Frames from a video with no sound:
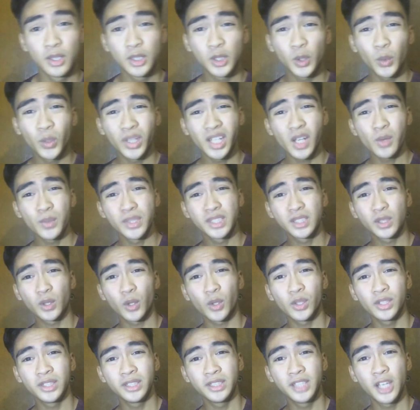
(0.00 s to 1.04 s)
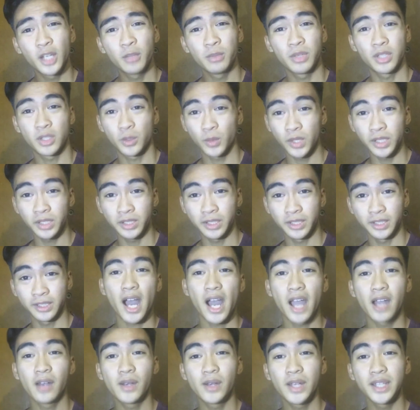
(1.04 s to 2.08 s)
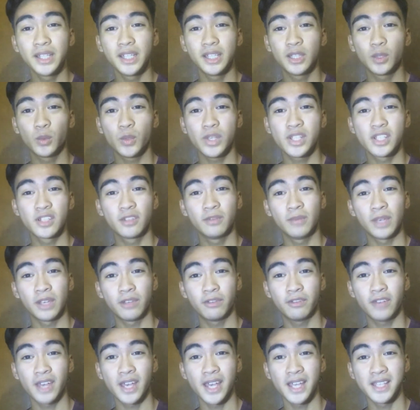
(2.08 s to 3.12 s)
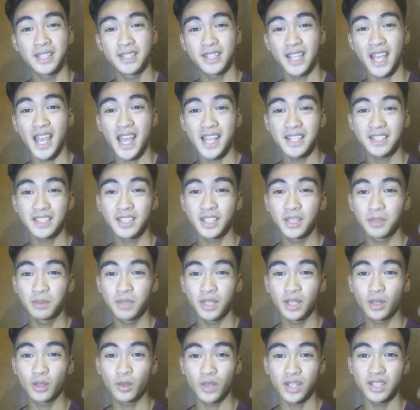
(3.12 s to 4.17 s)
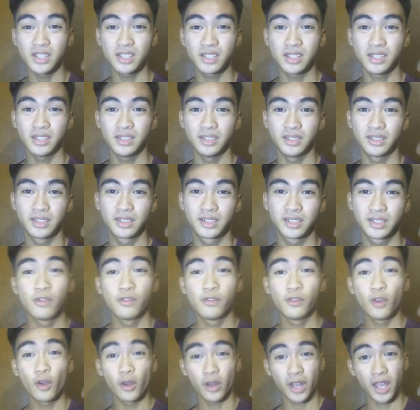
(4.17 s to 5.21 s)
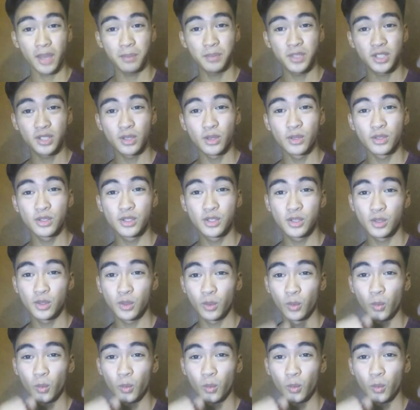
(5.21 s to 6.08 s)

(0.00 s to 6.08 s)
So while I was scrolling down my Twitter, I read the tweets of my fans asking me questions for episodes